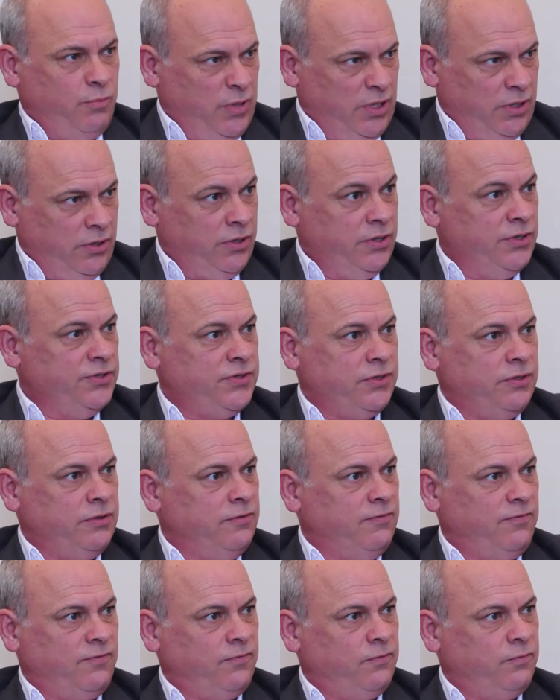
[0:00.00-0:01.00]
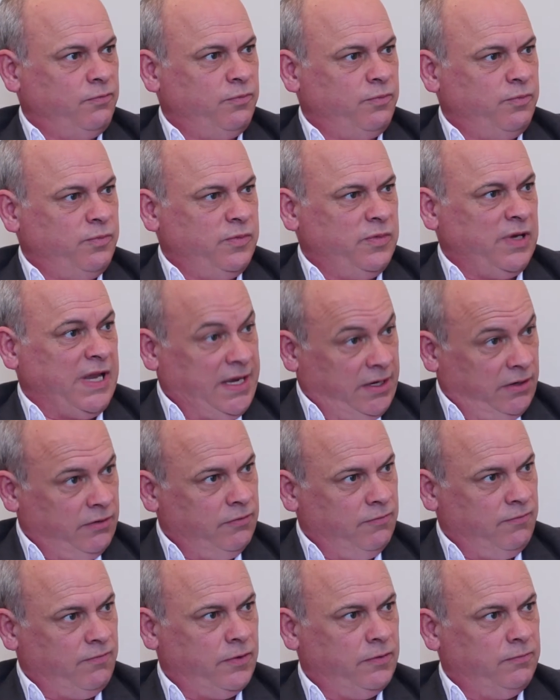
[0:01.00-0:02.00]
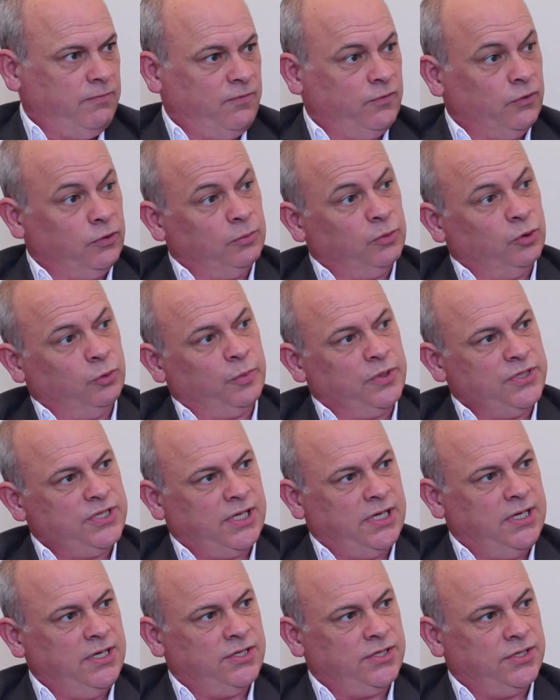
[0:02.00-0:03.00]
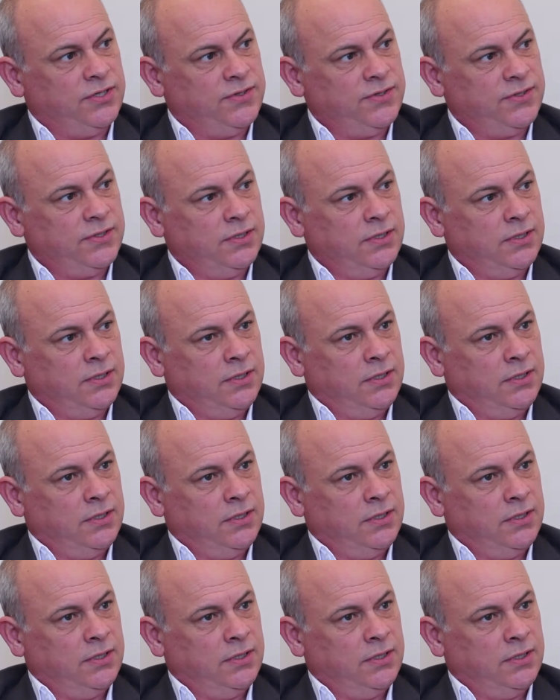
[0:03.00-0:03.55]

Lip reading: because of lack of formal procedures,